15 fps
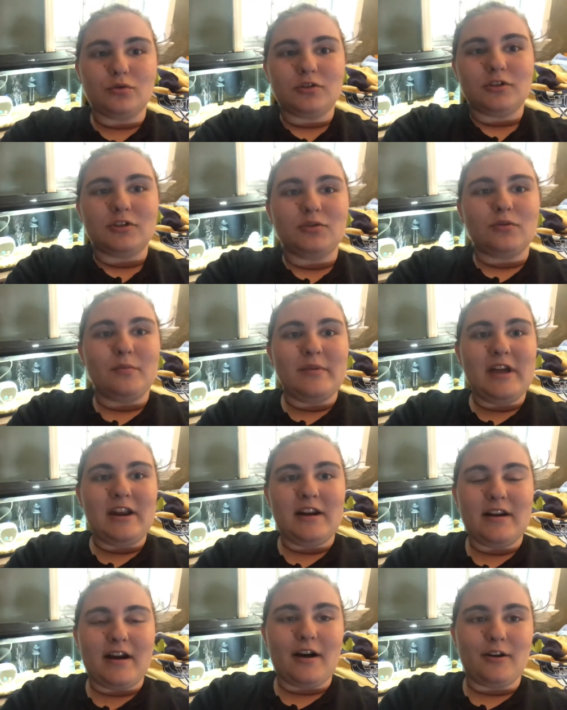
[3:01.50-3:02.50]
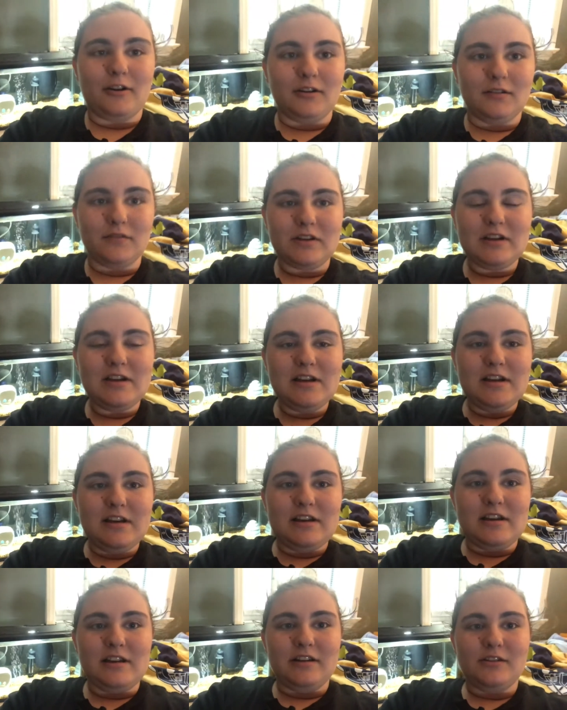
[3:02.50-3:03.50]
to swim in and out of,
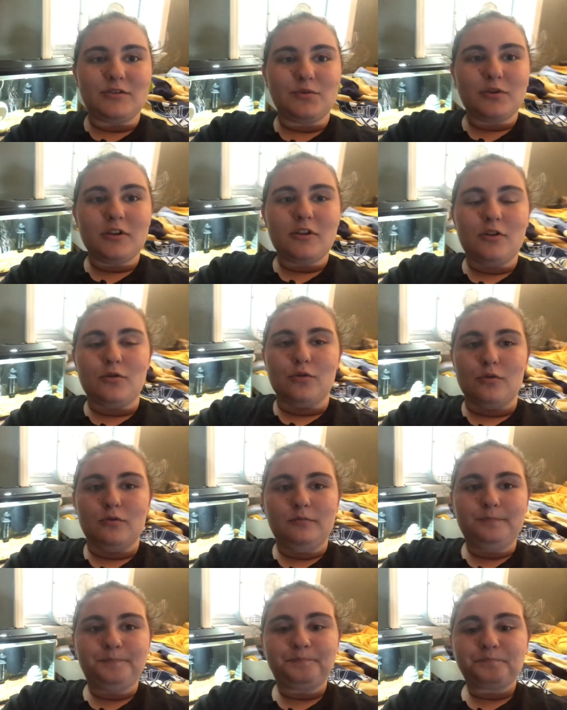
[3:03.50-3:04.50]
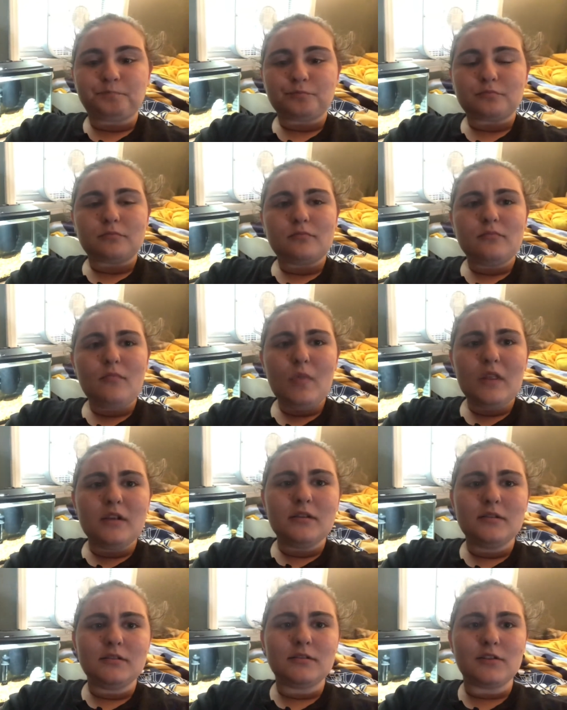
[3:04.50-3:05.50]
and it's really cool.
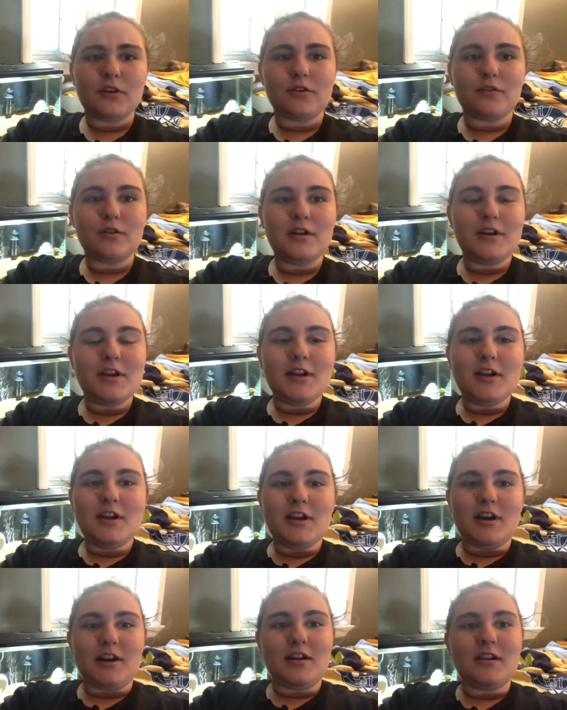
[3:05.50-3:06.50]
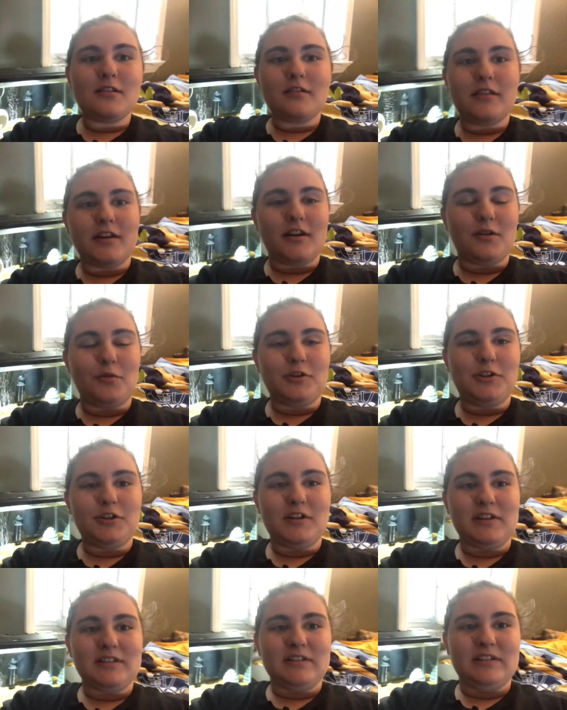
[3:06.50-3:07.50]
So another thing I want you
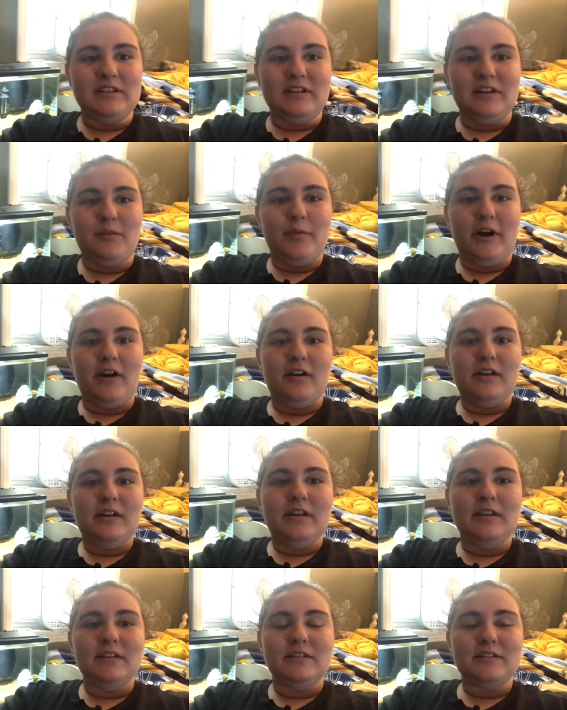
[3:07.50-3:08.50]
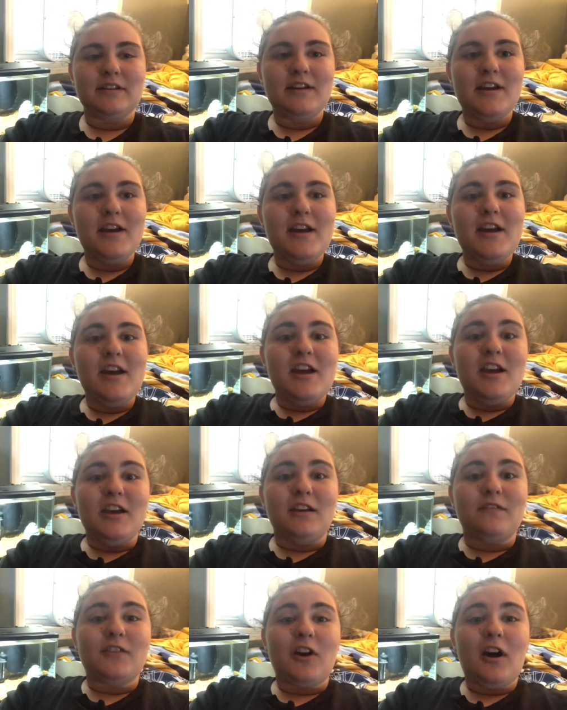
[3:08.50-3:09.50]
guys to think about is,
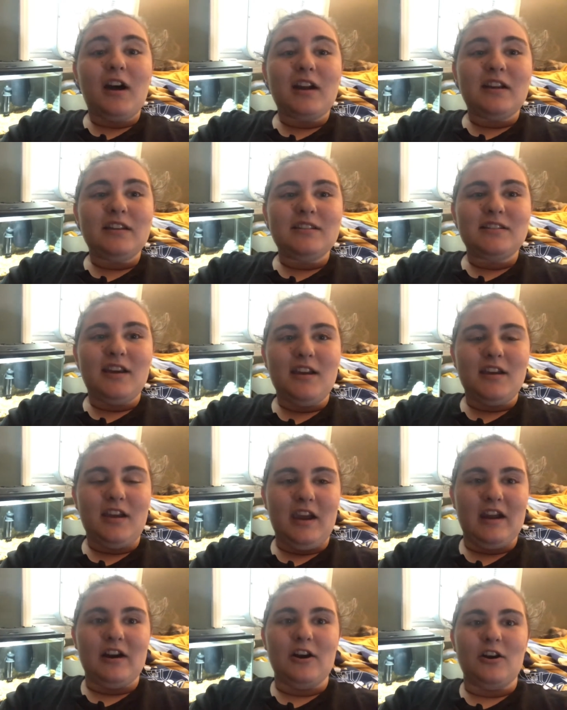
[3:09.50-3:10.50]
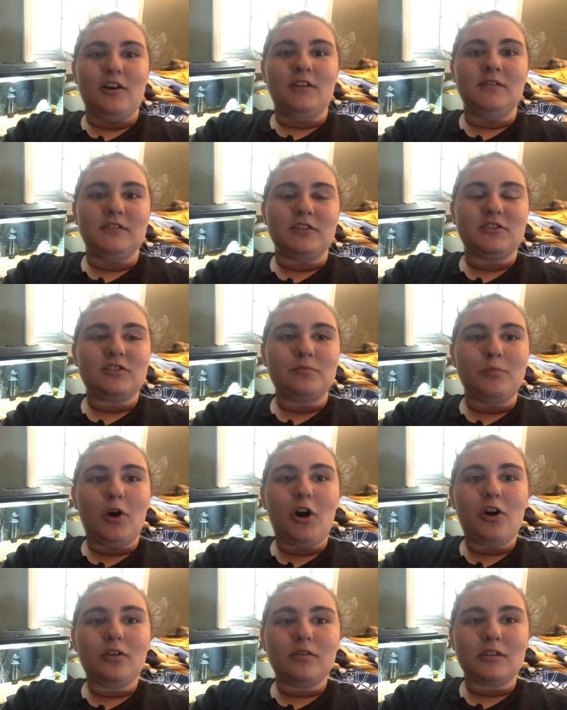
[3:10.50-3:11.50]
if God can take care of a
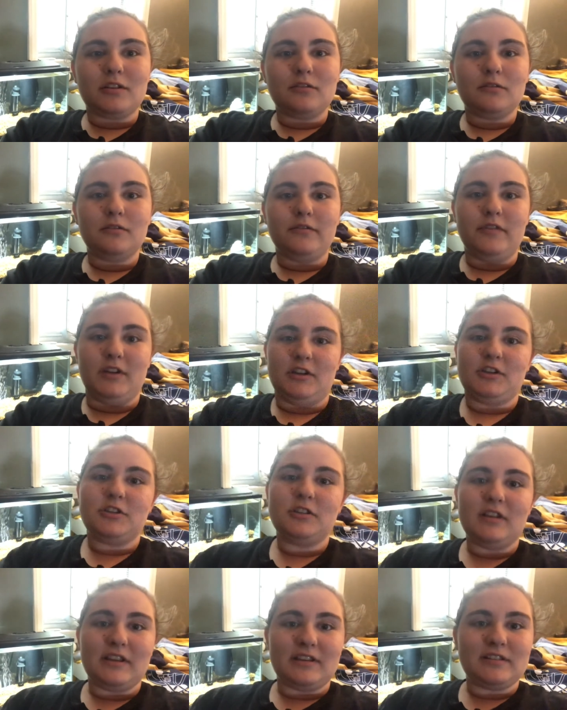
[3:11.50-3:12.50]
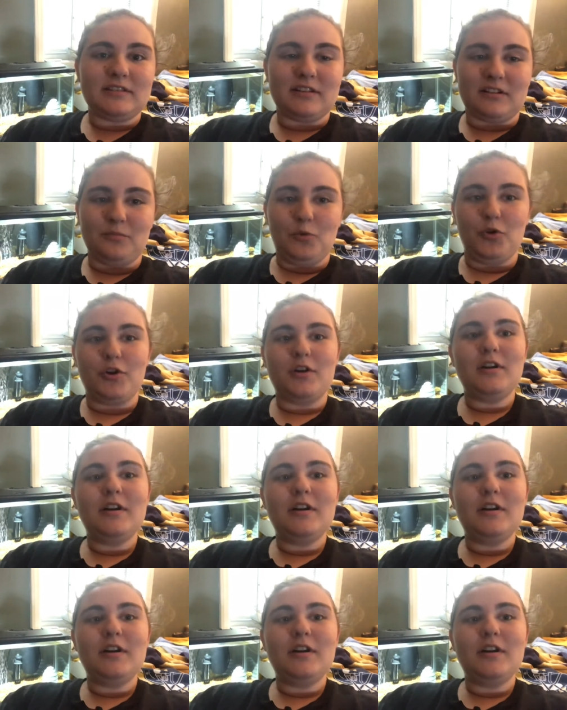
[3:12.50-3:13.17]
small little fish like Sycamore,